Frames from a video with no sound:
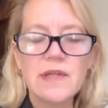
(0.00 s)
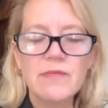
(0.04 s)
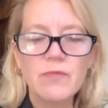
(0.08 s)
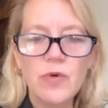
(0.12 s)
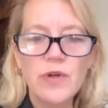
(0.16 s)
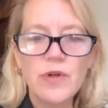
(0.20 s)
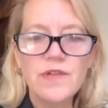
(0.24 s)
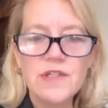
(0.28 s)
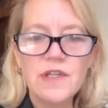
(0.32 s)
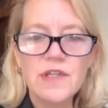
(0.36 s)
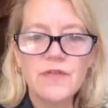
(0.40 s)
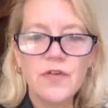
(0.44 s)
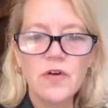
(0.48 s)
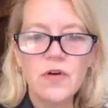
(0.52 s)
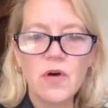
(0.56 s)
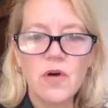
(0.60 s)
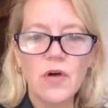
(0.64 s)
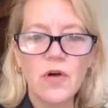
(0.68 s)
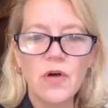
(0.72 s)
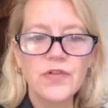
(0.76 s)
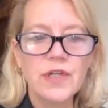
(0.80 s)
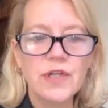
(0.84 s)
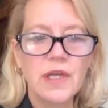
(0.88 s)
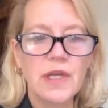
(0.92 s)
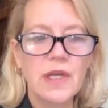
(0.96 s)
with
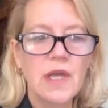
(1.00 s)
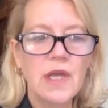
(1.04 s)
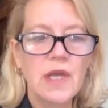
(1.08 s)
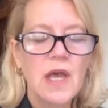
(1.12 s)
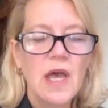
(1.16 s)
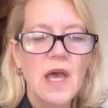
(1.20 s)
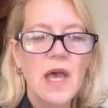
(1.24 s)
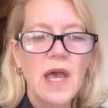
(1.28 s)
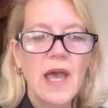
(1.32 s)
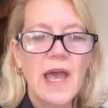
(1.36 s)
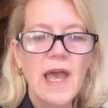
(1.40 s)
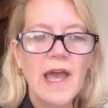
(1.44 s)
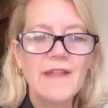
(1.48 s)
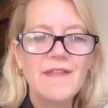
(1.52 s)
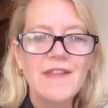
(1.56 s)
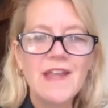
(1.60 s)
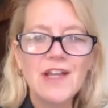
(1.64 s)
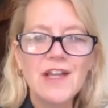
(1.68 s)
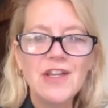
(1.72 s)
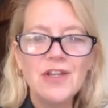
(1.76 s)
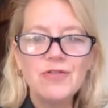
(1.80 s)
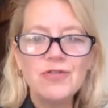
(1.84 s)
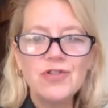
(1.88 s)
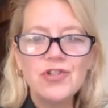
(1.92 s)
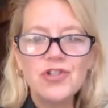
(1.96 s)
difficulty and
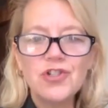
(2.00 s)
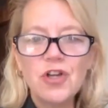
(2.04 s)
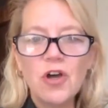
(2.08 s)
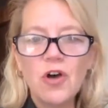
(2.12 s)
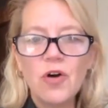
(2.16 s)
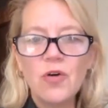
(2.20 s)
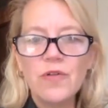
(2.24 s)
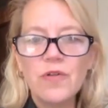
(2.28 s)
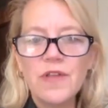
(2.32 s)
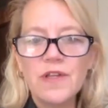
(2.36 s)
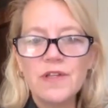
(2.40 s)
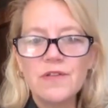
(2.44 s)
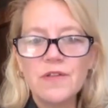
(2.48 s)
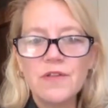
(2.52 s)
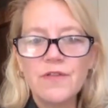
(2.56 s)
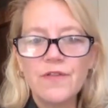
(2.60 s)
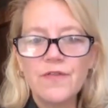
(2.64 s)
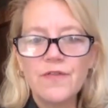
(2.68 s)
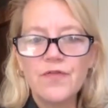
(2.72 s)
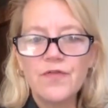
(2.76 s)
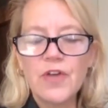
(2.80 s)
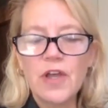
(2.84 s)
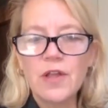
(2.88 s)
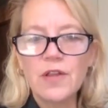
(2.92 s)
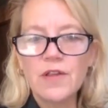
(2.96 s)
then you show that
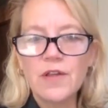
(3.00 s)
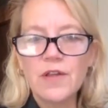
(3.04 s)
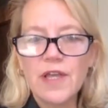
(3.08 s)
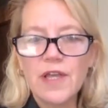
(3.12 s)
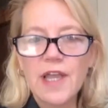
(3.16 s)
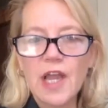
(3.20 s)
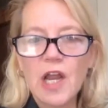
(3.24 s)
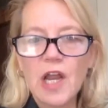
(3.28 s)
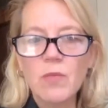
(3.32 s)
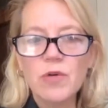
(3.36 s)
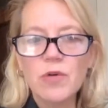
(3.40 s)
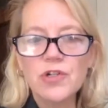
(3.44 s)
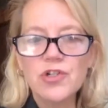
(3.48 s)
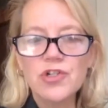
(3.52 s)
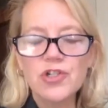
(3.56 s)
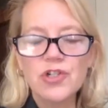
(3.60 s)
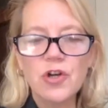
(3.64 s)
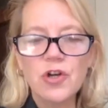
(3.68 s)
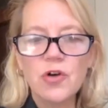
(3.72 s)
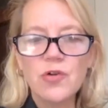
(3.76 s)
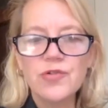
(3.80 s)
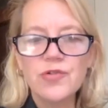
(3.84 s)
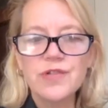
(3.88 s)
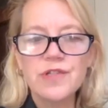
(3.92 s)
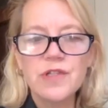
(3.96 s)
the the camera
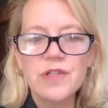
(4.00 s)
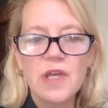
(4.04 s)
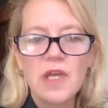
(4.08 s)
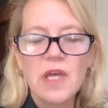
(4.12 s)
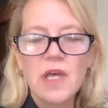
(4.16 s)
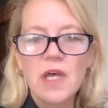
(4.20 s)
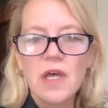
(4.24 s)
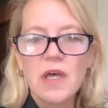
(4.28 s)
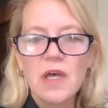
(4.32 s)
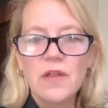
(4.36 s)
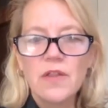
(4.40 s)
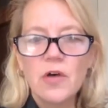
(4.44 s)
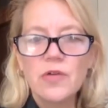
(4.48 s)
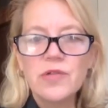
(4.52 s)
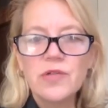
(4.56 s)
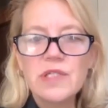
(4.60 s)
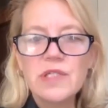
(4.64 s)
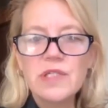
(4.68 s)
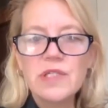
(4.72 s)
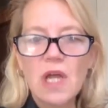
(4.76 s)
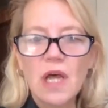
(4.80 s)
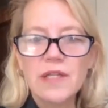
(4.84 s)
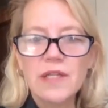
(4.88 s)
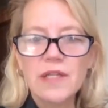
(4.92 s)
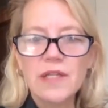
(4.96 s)
shows those
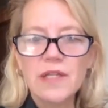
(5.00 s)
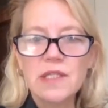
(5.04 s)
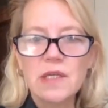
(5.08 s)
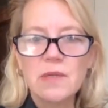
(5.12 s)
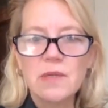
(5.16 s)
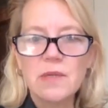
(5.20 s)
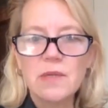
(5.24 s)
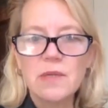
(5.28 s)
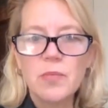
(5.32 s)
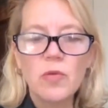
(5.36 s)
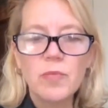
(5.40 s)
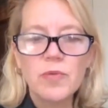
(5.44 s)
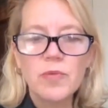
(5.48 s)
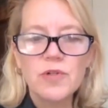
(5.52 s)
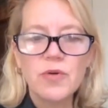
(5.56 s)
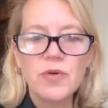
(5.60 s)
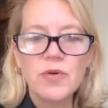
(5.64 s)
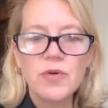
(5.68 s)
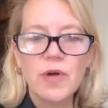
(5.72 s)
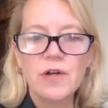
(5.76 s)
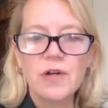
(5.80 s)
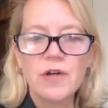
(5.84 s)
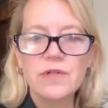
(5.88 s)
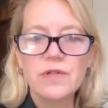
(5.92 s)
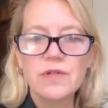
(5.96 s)
Nazi
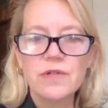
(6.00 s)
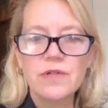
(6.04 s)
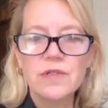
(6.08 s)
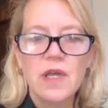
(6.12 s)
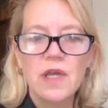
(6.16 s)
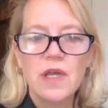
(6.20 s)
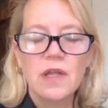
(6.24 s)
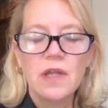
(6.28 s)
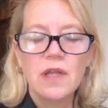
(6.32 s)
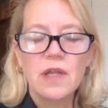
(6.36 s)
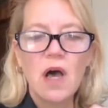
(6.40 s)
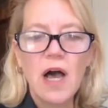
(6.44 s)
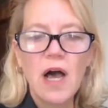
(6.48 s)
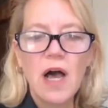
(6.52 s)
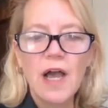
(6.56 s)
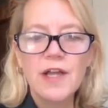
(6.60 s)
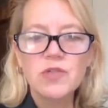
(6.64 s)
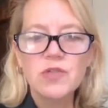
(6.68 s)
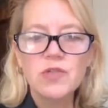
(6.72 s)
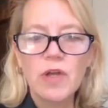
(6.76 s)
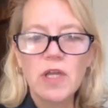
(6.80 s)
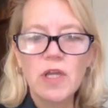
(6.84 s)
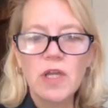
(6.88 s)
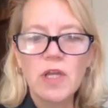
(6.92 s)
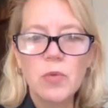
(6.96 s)
perpetrators, the
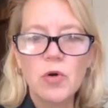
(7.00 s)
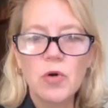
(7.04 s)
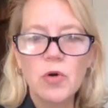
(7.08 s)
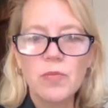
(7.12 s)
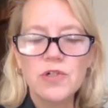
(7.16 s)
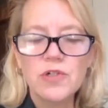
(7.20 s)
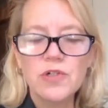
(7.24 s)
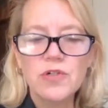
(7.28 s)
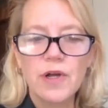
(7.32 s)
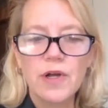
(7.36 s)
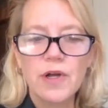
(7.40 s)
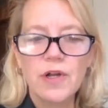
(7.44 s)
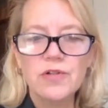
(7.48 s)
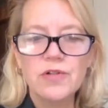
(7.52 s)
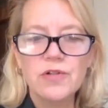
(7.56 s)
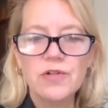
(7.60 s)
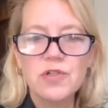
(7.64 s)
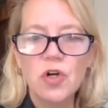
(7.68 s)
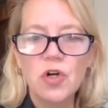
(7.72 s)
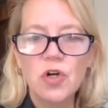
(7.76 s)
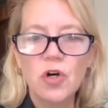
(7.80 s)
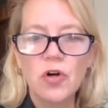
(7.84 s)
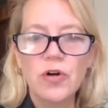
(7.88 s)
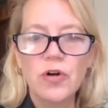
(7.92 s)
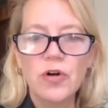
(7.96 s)
highest ranking perpetrators,
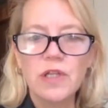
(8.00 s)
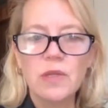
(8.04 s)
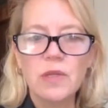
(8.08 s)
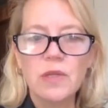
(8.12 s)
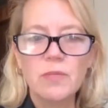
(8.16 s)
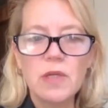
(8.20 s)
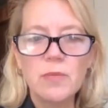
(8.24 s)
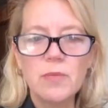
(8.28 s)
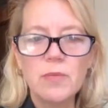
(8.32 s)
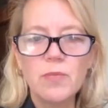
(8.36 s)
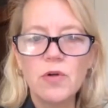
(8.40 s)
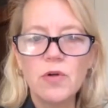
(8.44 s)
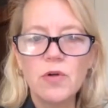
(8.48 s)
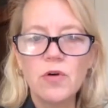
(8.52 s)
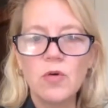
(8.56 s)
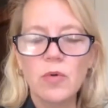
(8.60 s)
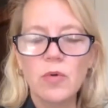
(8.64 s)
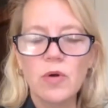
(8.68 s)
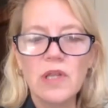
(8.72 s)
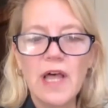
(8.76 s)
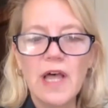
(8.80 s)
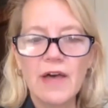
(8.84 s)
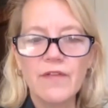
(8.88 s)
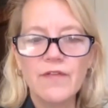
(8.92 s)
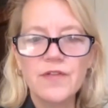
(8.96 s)
Goering, the people who were
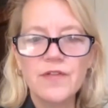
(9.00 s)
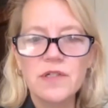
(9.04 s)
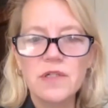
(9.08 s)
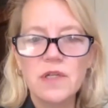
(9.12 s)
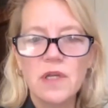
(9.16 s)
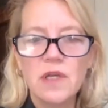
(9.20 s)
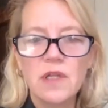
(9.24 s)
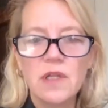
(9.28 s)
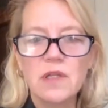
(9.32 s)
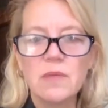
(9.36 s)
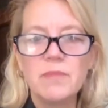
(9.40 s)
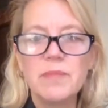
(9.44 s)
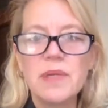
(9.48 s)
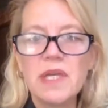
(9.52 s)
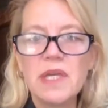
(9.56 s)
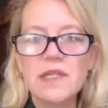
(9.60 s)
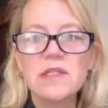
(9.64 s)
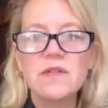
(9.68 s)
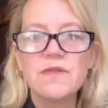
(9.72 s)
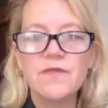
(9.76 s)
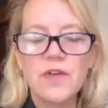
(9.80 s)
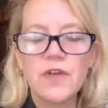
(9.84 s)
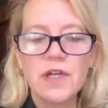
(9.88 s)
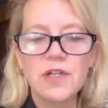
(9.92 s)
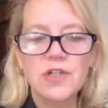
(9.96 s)
left, the
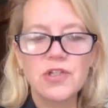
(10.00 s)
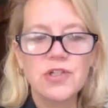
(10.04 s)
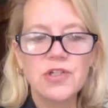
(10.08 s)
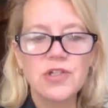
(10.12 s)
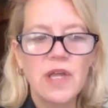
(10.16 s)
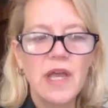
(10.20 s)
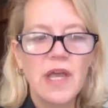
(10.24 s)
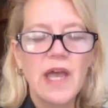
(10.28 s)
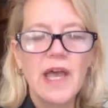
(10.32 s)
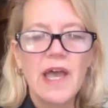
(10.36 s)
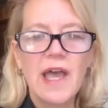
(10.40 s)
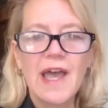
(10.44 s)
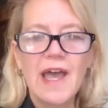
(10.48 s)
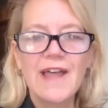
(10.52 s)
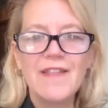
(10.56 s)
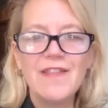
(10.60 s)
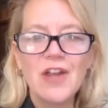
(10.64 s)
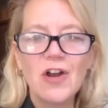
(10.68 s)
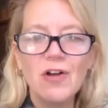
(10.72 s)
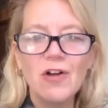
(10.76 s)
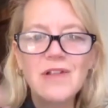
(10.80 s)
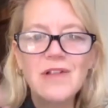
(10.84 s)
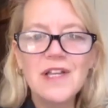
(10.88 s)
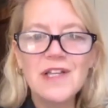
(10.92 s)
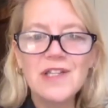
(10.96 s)
biggest fish, and
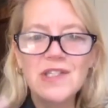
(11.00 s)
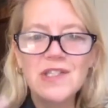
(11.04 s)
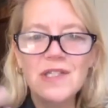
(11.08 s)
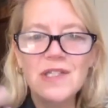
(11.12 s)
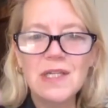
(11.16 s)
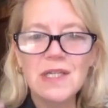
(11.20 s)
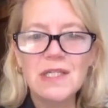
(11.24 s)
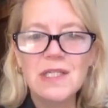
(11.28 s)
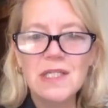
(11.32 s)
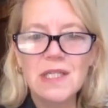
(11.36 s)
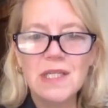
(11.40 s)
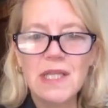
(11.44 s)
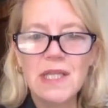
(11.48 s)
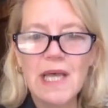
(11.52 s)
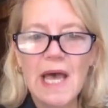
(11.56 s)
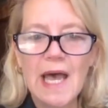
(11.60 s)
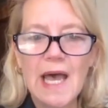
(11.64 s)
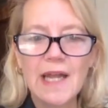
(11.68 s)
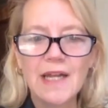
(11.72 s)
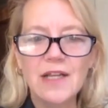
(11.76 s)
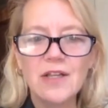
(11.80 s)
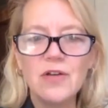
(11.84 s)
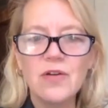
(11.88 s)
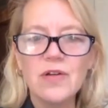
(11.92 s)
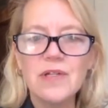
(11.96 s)
they're listening to
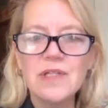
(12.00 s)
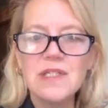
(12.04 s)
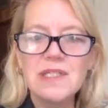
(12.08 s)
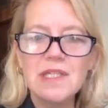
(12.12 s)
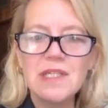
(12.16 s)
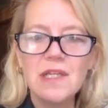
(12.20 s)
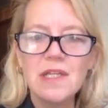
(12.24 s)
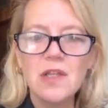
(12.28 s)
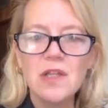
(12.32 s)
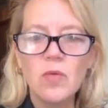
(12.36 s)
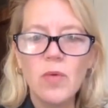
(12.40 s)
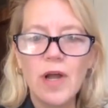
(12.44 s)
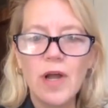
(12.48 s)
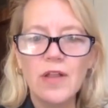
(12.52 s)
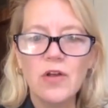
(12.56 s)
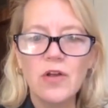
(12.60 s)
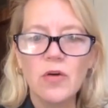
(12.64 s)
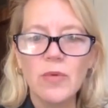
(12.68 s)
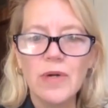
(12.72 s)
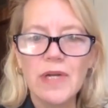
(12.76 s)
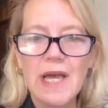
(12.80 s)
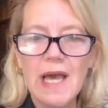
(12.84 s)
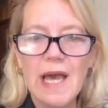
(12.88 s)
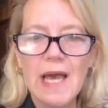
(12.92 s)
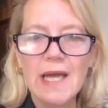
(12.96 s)
that. You can see the way they're
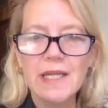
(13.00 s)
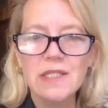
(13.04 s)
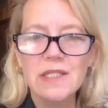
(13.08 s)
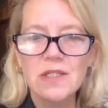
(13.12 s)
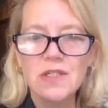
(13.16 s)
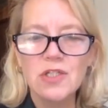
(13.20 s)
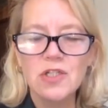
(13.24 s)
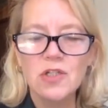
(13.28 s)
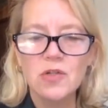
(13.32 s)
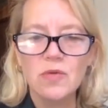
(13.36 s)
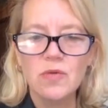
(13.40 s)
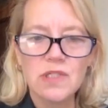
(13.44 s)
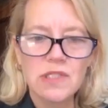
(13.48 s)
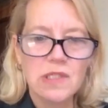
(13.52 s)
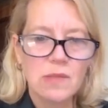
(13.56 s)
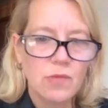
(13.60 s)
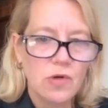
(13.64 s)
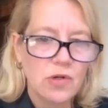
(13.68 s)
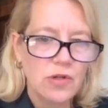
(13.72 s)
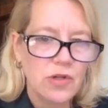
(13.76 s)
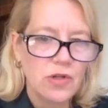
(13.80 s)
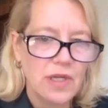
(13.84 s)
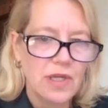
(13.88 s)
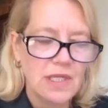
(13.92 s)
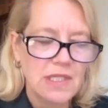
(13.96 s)
reacting to it. Some
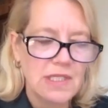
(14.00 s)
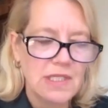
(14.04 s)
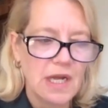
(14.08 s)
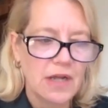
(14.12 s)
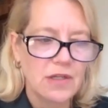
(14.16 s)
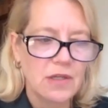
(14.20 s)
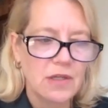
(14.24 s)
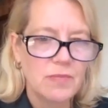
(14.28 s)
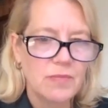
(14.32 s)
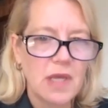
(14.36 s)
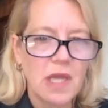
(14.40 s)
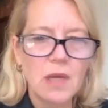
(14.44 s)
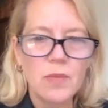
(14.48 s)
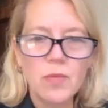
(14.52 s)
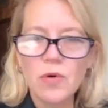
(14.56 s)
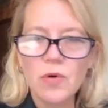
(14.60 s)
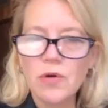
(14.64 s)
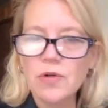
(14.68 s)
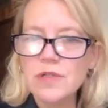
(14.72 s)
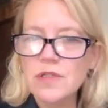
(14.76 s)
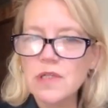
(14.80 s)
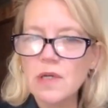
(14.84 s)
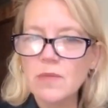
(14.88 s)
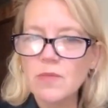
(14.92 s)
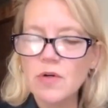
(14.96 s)
are looking down the paper,
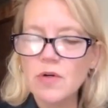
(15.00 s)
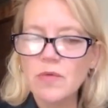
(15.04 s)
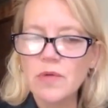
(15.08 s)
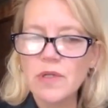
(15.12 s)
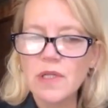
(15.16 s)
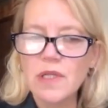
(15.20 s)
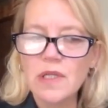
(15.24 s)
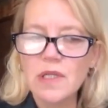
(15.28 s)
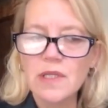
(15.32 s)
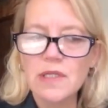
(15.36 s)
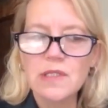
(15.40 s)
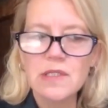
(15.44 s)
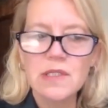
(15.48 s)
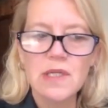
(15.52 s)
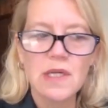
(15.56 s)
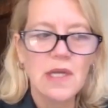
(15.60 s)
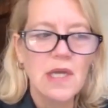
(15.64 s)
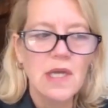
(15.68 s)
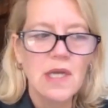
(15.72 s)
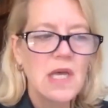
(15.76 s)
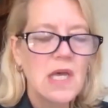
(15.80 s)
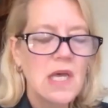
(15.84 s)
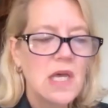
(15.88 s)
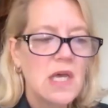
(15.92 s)
some are really listening.